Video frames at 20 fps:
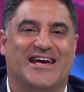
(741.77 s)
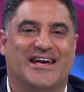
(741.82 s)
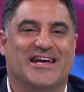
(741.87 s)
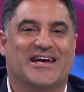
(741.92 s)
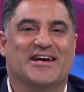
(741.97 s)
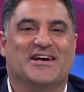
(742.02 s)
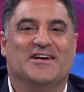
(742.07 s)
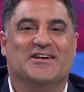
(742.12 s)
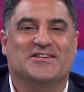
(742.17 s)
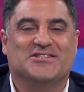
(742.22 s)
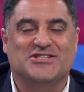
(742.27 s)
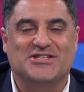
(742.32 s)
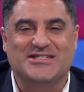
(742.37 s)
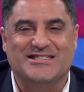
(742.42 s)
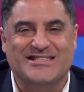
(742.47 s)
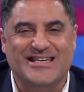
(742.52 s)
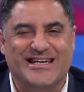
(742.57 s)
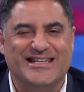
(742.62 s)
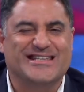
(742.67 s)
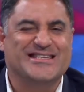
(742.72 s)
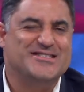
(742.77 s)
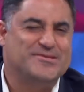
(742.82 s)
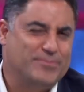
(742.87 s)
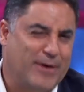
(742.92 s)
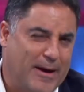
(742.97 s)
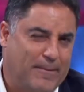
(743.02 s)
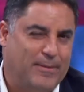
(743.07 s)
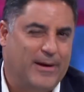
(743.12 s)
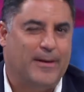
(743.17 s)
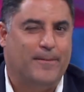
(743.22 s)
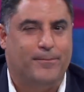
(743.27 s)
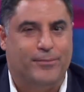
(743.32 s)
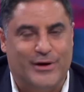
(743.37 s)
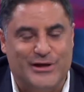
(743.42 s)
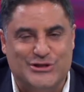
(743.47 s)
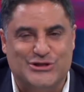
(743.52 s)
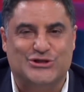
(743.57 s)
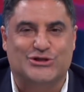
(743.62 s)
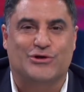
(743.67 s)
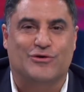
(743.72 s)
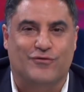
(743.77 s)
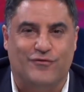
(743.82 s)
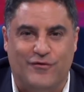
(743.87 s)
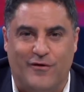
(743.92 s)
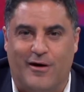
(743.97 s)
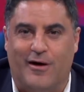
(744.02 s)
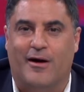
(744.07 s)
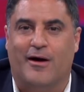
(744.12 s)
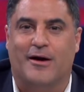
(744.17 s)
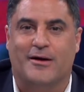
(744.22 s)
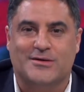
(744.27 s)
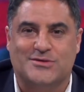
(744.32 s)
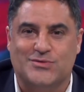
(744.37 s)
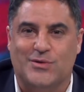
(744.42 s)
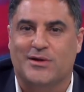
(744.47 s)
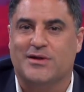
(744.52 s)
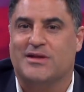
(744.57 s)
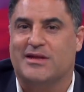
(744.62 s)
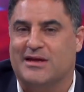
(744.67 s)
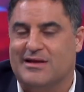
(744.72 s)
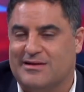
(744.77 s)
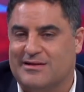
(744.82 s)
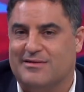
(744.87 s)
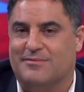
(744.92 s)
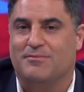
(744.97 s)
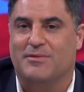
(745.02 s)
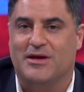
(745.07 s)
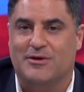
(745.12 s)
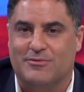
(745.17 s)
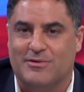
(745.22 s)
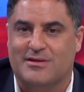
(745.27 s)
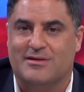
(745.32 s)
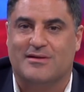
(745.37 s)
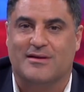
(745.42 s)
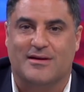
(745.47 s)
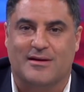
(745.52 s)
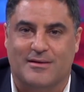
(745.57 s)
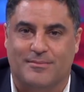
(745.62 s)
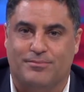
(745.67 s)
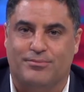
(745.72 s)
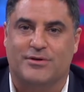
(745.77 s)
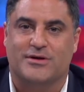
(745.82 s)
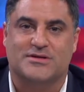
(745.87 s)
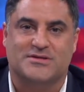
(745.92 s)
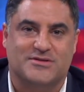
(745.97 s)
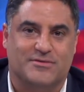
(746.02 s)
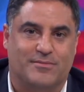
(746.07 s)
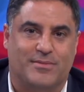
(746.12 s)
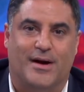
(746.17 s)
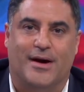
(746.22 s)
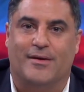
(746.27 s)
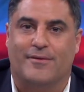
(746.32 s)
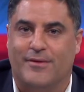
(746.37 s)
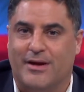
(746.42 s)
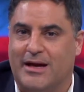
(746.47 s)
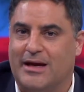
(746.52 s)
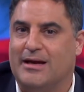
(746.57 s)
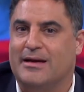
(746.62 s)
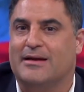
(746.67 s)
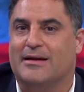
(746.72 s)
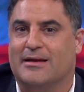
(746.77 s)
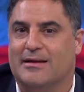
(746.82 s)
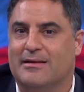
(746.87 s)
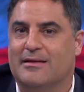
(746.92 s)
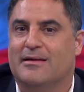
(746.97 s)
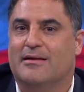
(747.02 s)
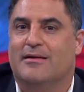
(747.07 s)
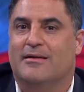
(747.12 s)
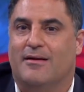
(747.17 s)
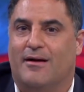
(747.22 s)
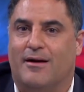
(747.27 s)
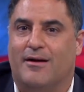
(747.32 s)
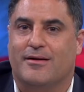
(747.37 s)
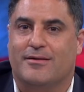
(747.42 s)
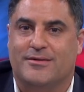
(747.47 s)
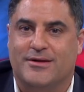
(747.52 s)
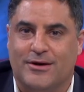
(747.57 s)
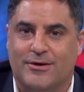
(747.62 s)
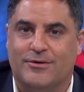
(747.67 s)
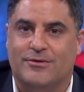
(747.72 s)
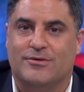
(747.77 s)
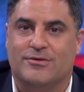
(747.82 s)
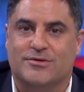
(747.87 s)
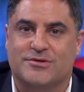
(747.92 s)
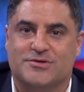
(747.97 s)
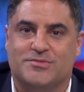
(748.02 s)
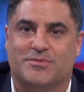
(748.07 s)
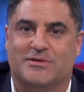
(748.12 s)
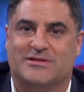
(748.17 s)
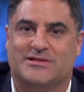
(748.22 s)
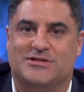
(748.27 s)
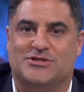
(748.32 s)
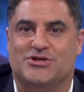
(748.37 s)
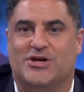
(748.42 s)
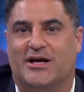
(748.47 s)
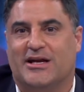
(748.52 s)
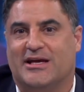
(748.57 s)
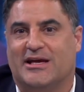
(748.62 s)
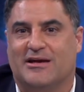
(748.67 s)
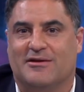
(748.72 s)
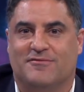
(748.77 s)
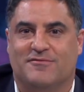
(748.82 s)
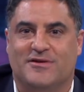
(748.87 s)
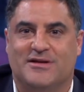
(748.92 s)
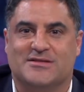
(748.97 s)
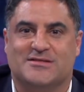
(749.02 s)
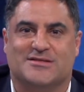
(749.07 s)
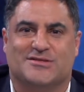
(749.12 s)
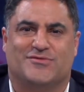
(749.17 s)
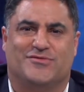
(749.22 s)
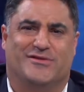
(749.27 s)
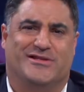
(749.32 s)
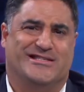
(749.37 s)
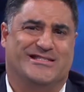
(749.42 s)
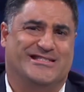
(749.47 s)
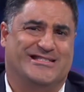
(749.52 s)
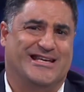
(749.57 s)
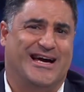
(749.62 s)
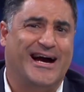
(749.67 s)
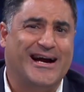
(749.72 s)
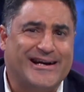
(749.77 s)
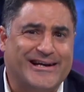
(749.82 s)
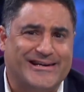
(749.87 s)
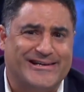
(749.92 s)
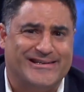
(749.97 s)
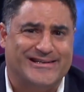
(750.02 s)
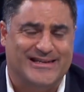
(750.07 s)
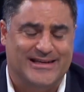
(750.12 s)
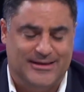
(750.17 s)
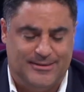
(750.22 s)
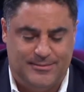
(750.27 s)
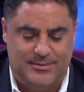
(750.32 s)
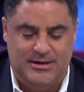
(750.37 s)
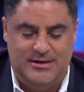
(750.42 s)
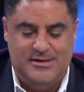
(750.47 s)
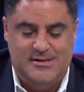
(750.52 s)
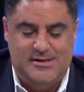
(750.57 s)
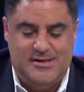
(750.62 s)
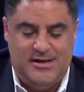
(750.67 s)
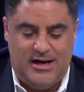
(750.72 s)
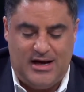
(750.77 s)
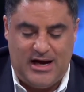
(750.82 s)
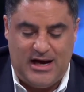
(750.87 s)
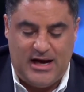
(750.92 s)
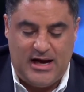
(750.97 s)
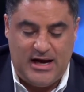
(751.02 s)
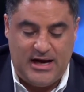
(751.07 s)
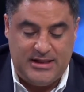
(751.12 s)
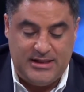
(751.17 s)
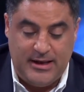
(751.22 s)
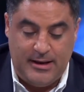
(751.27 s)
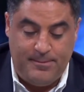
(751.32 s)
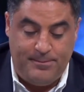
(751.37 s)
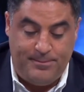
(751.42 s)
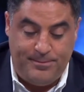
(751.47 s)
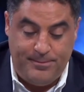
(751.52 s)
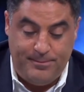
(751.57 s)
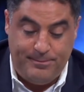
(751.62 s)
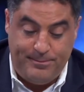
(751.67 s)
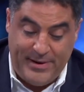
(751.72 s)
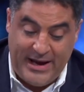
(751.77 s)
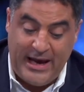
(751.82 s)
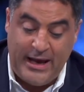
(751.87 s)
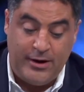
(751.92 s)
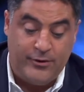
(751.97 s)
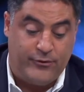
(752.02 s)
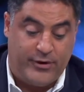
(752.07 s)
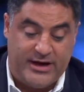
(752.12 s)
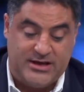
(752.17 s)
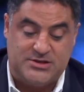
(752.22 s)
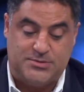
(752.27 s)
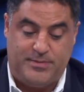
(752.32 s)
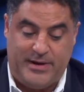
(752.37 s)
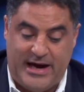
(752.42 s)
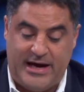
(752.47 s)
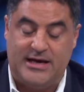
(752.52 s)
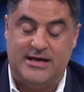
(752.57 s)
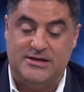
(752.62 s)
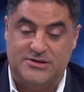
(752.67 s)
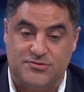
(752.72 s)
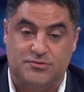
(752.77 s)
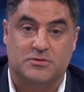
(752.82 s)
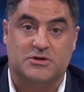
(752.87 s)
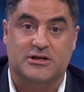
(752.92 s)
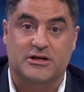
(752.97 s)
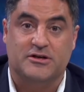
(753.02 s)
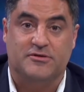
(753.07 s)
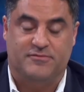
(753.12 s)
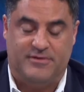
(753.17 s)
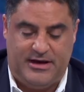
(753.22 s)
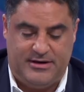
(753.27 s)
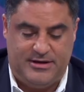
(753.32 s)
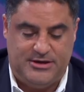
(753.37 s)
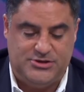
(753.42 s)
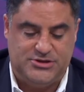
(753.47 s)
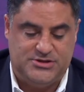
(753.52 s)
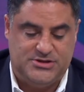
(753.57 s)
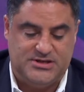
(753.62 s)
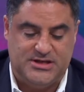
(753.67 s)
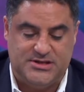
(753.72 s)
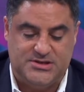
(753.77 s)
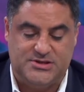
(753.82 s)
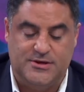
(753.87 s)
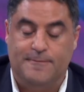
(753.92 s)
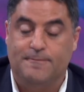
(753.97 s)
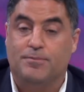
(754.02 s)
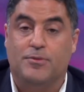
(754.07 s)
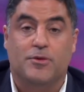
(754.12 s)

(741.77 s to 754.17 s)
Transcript: like she's saying this might be a bridge too far. It's one thing to meet with the Prince of Bahrain and our donors, but to try to get visas for the soccer team. Uh, and then Band writes back, he's from the Clinton Foundation, says,